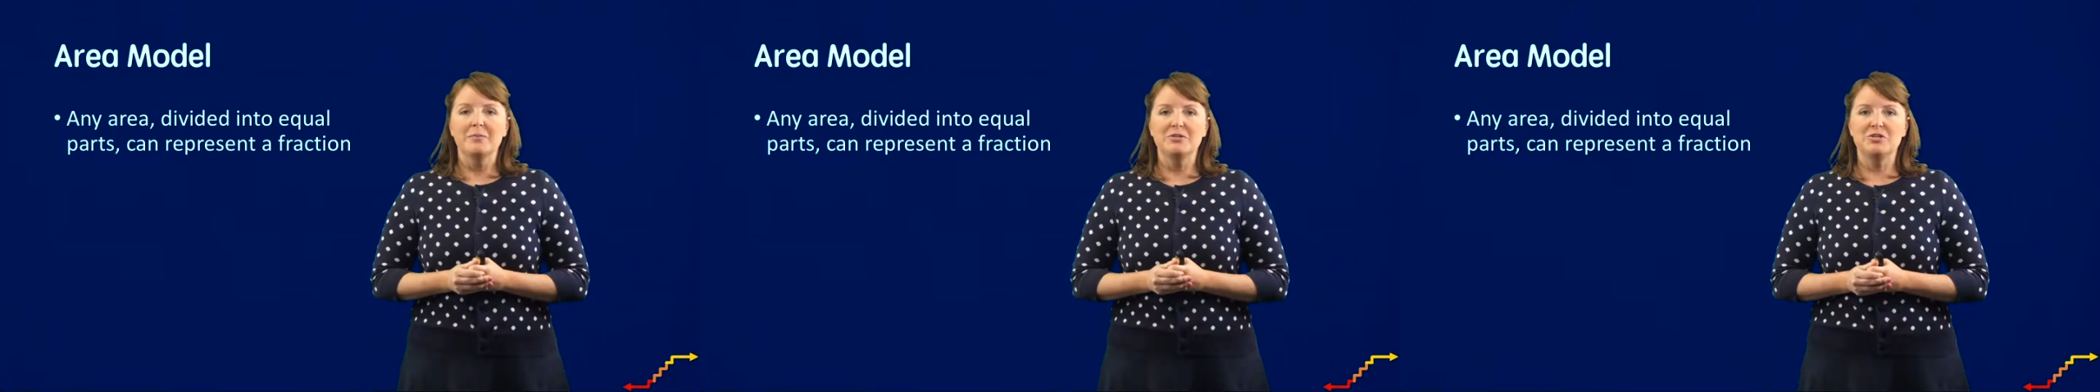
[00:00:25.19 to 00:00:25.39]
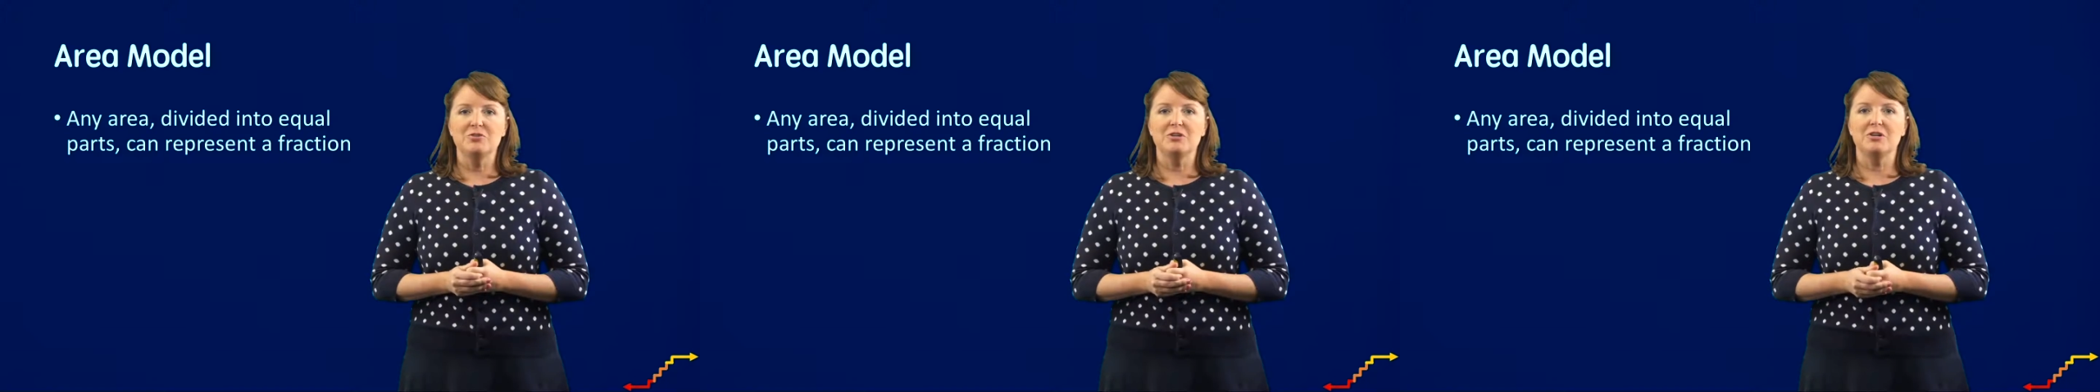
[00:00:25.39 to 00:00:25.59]

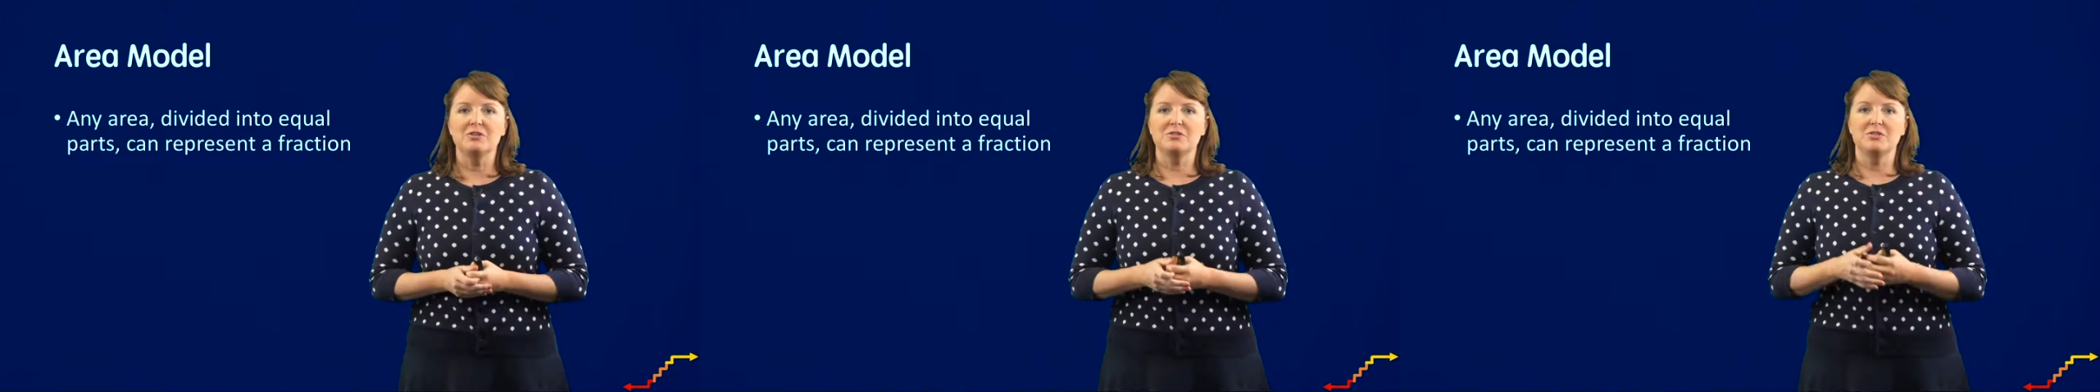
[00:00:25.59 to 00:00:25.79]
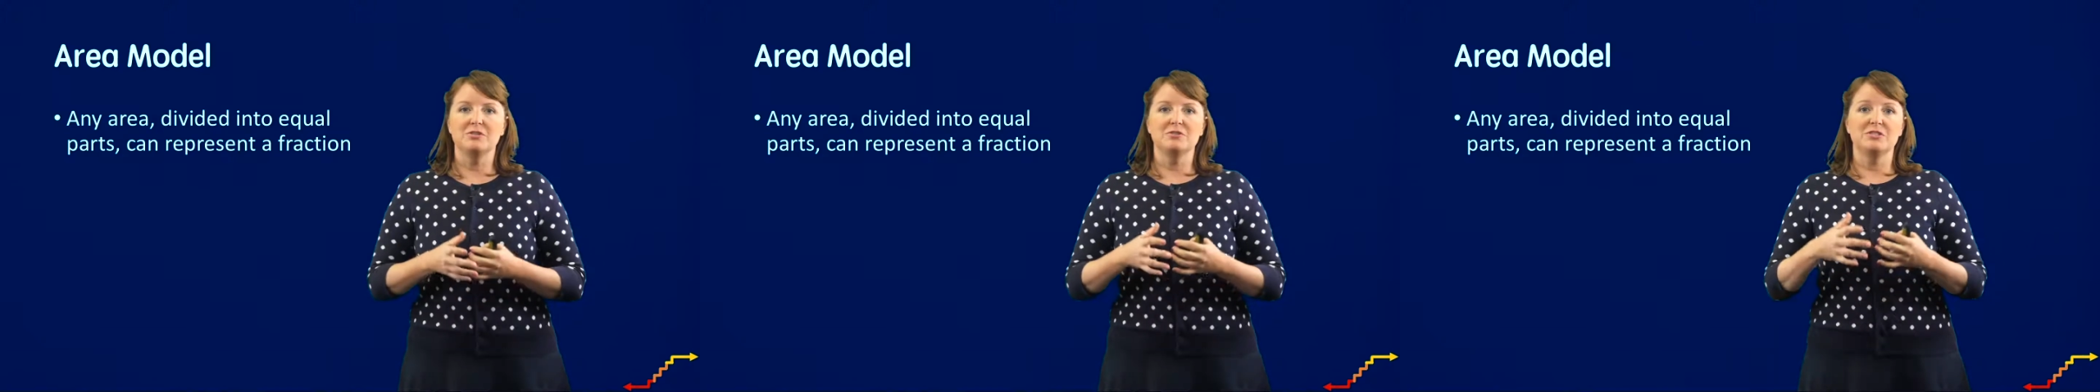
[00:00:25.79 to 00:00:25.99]
but you could
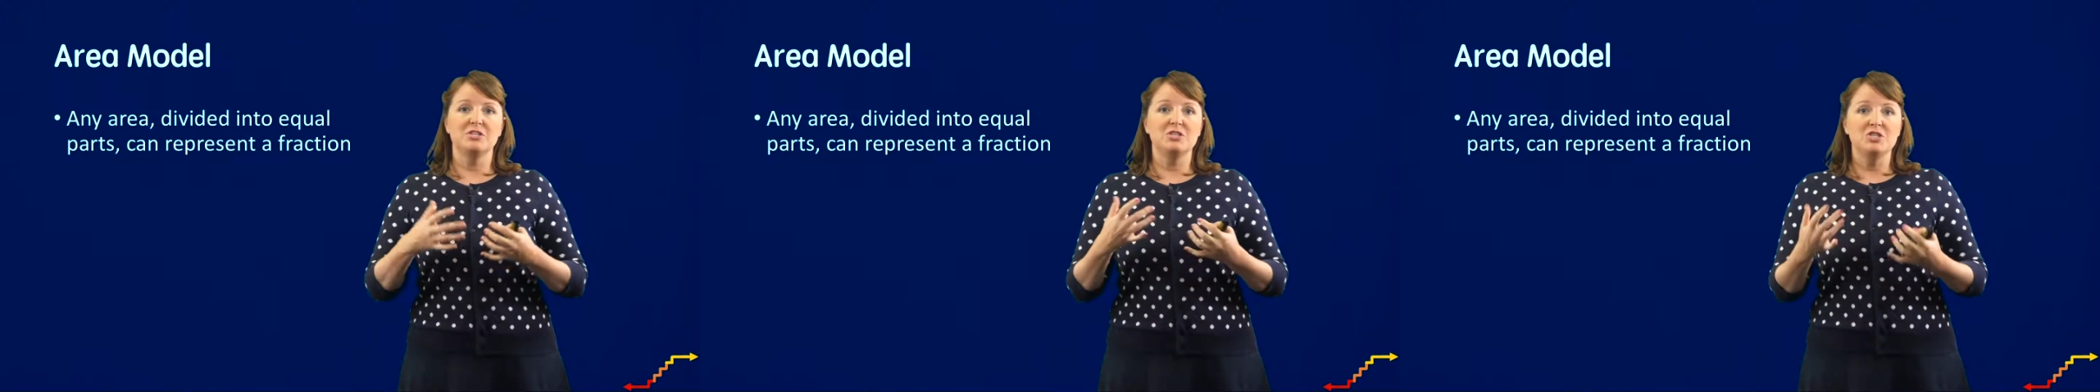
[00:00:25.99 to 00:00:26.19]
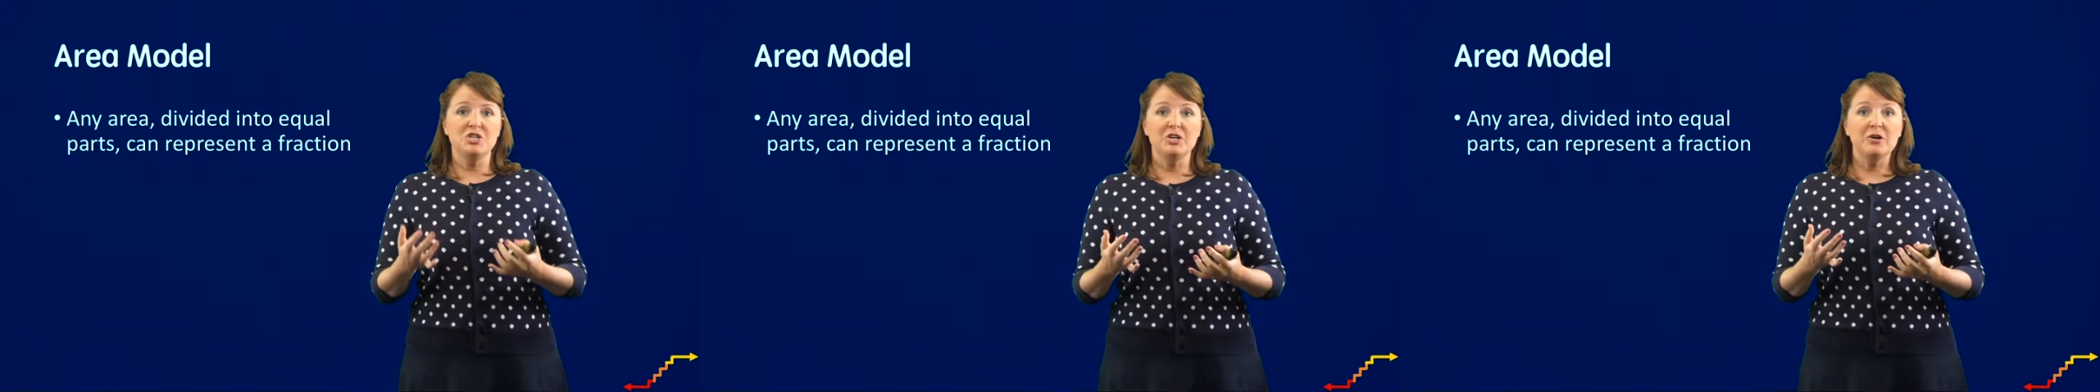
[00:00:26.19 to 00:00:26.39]
also use
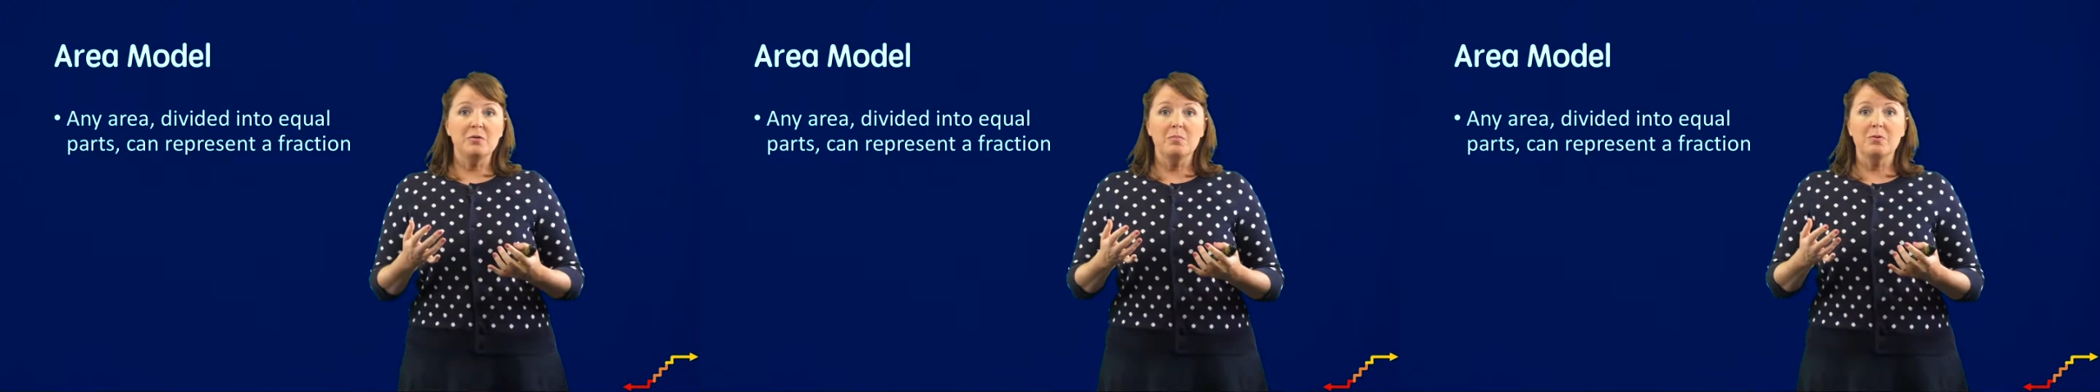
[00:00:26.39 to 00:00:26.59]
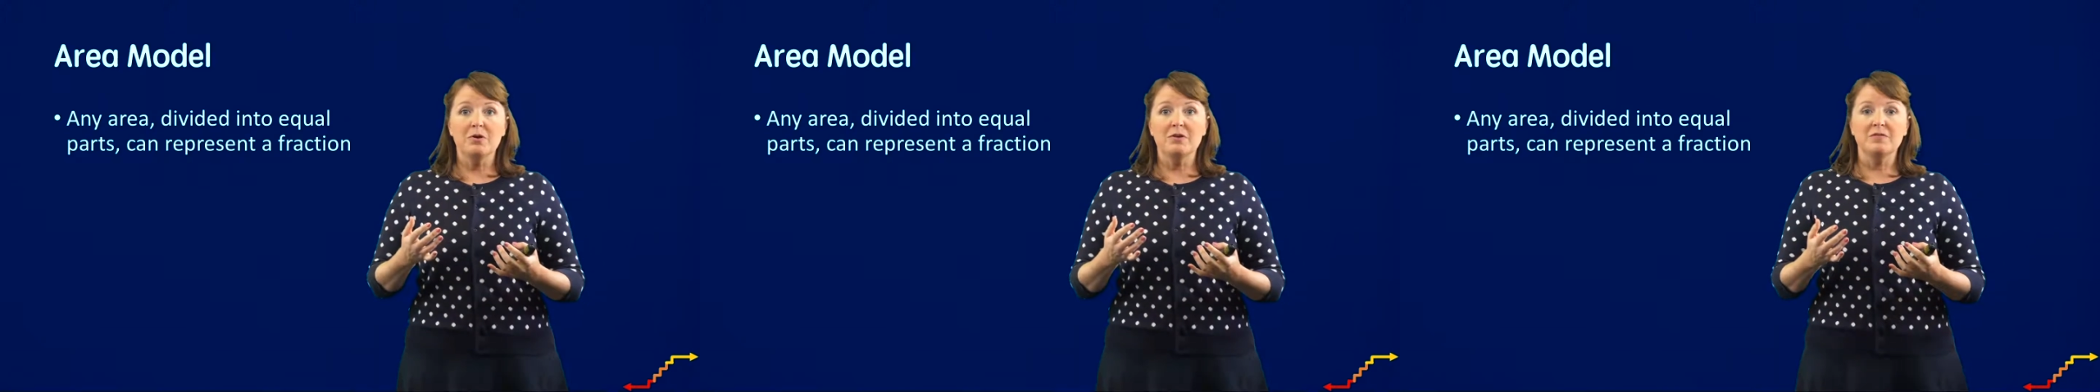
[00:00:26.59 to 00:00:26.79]
the
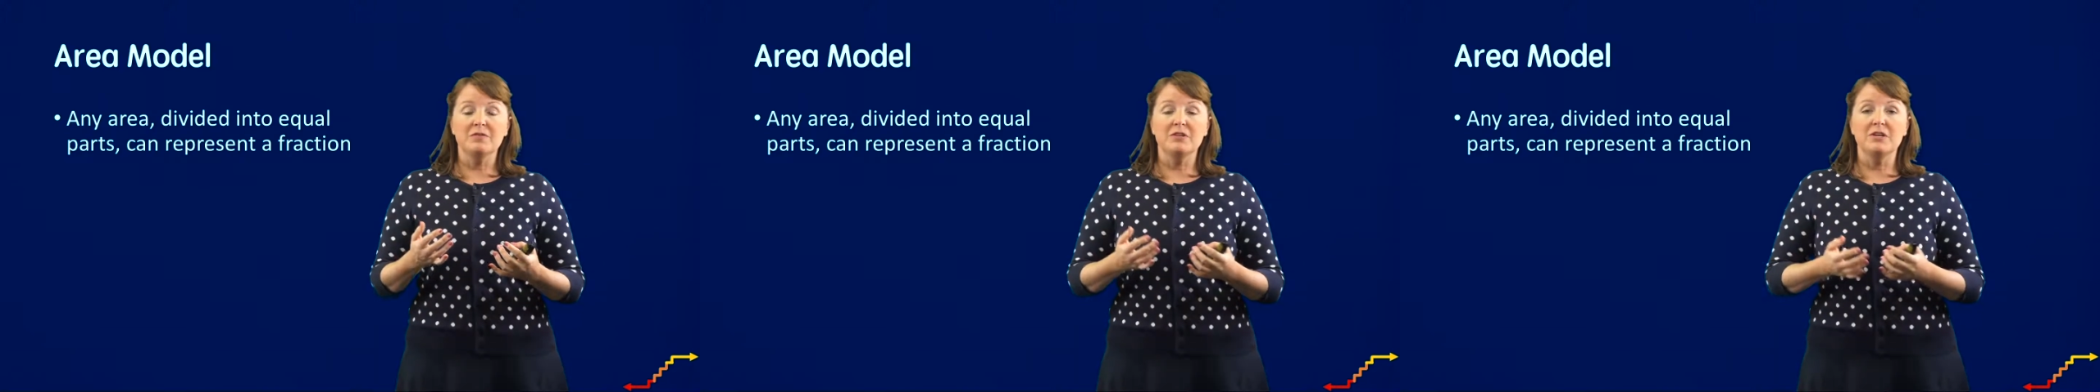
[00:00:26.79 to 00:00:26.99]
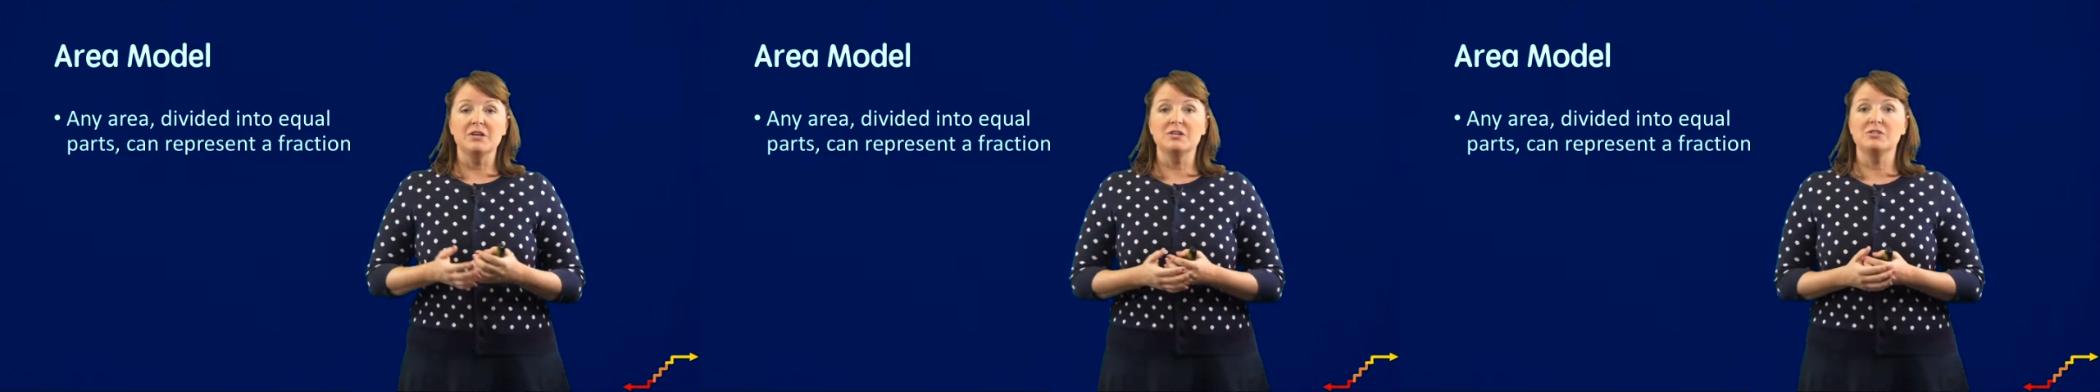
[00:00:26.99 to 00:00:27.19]
geoboard
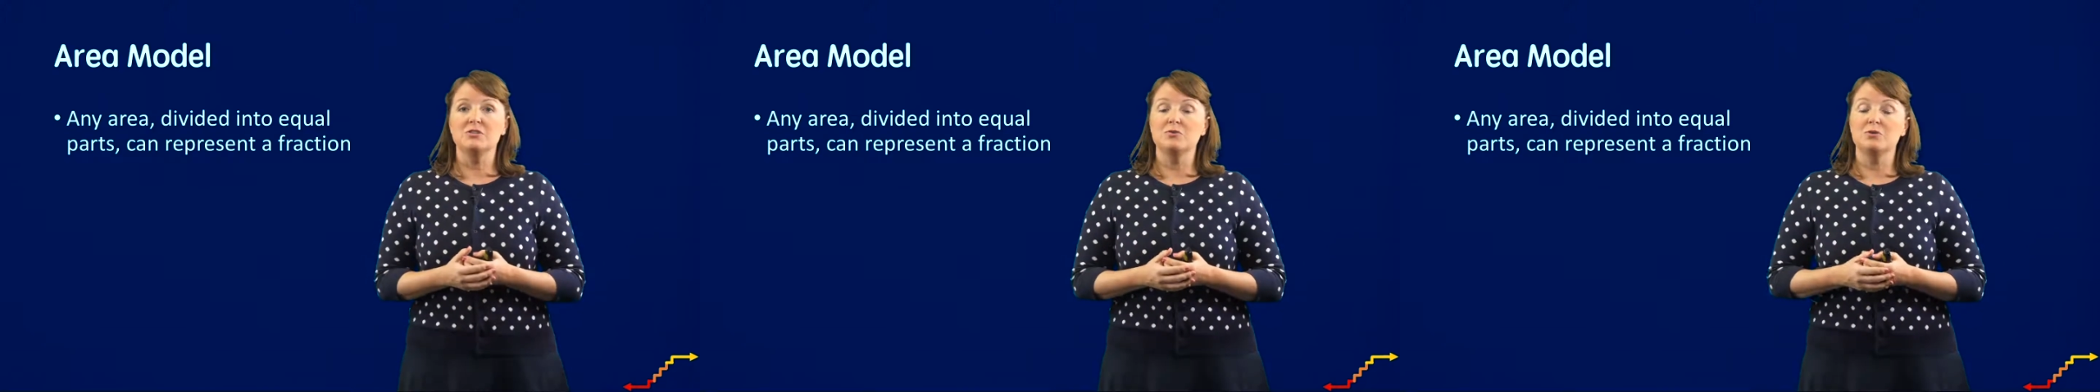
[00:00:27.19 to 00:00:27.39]
for this,